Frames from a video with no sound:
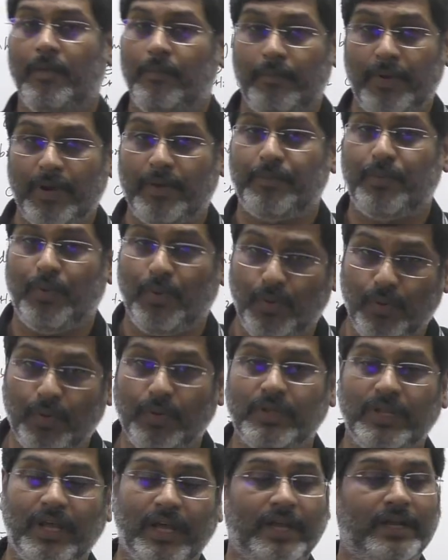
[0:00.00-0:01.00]
But
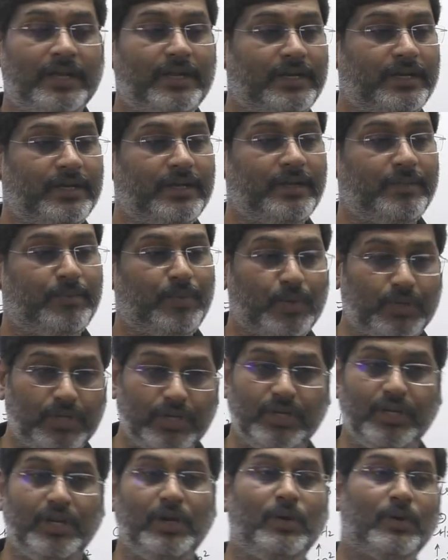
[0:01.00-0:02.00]
for that, for the
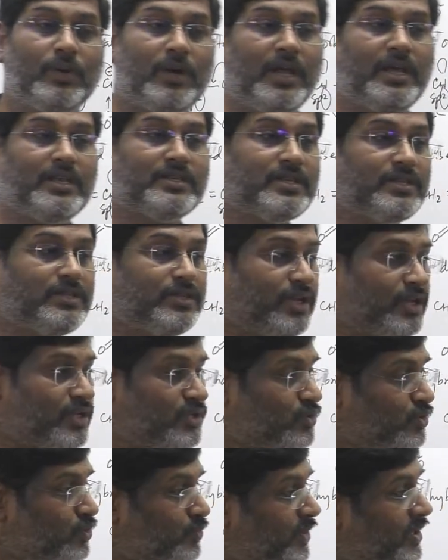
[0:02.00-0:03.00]
delocalization, there
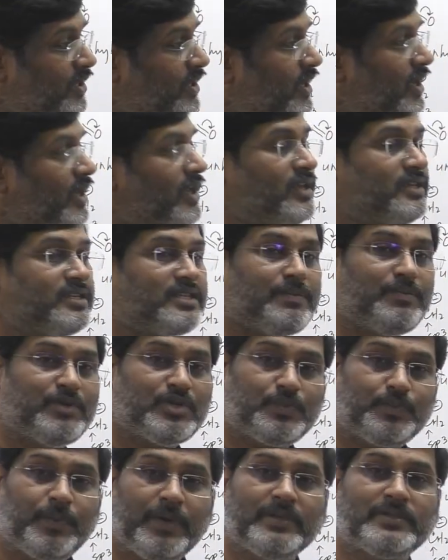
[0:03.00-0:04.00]
should be some
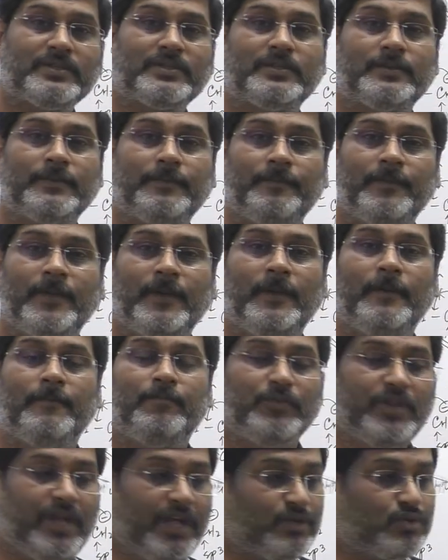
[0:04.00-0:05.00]
space,
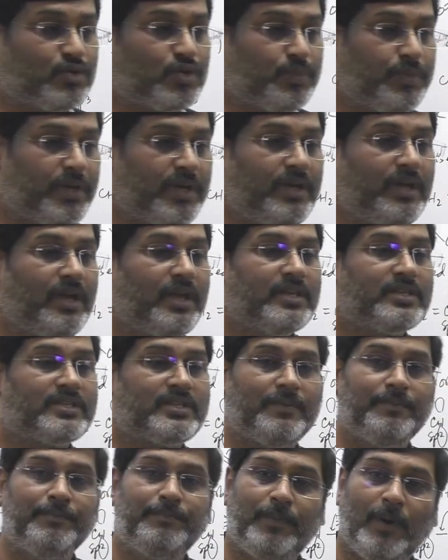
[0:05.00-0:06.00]
there should be
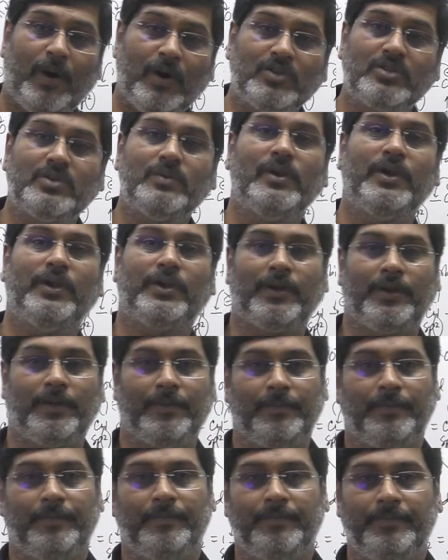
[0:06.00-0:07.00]
some possibility,
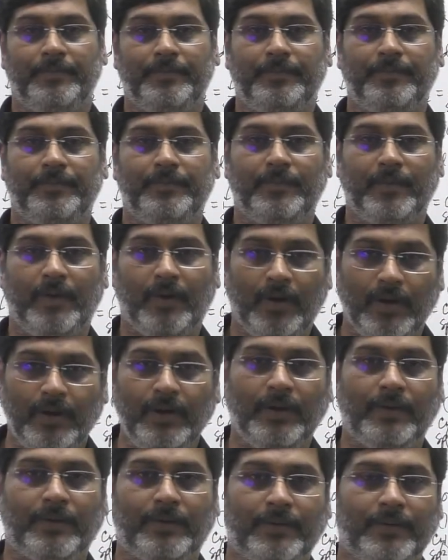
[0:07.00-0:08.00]
or
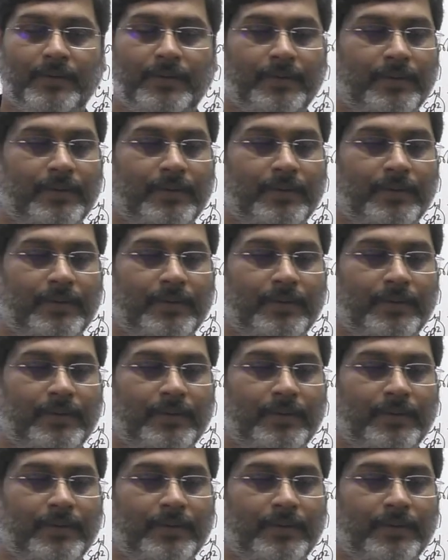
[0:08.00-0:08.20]
not?